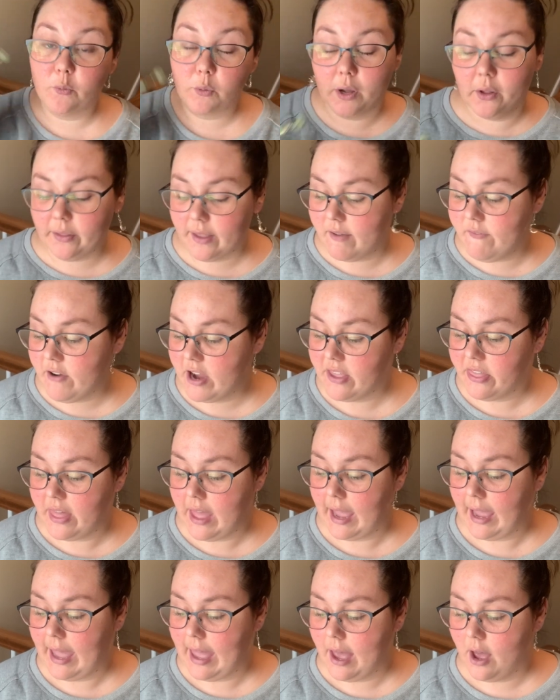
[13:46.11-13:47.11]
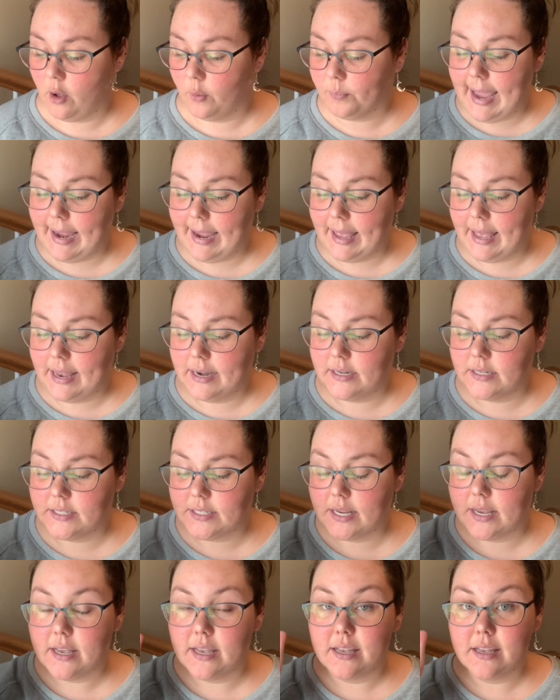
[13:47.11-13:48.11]
roll everything out.
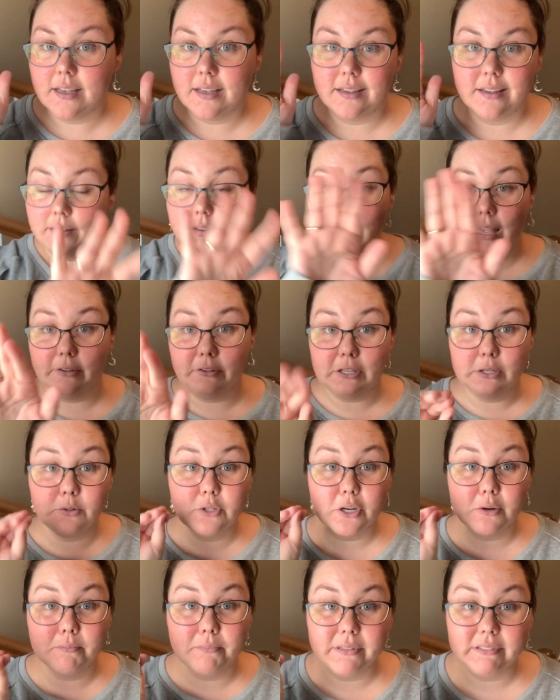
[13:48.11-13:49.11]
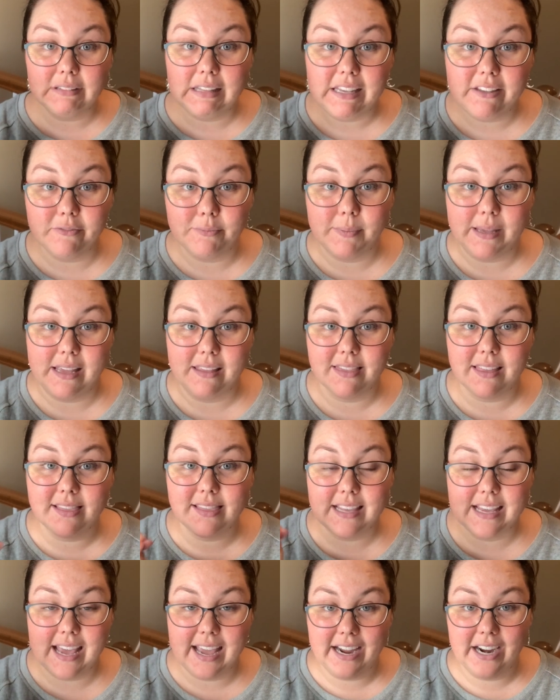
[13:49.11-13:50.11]
And if you don't believe me
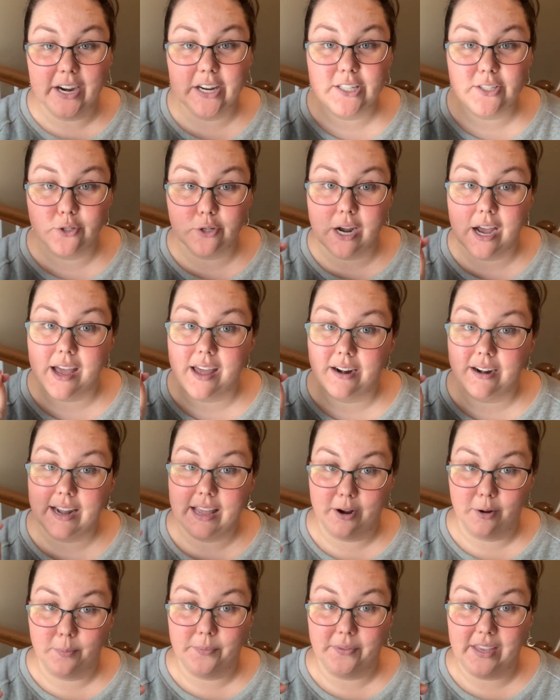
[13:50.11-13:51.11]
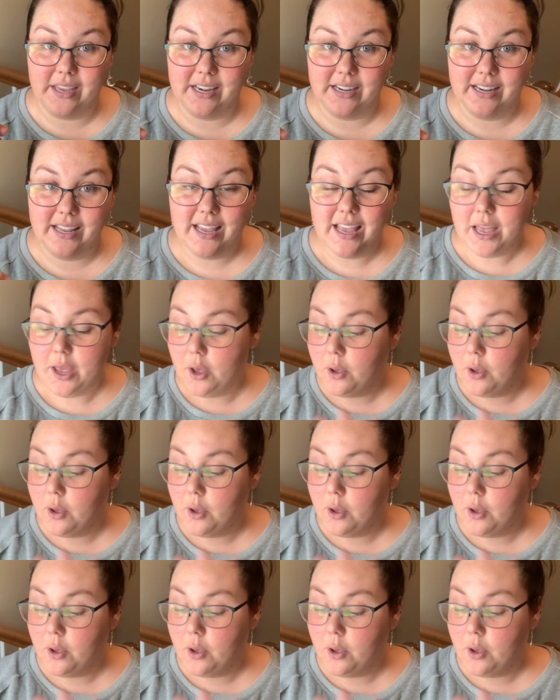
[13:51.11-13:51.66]
that the air is dry on an airplane,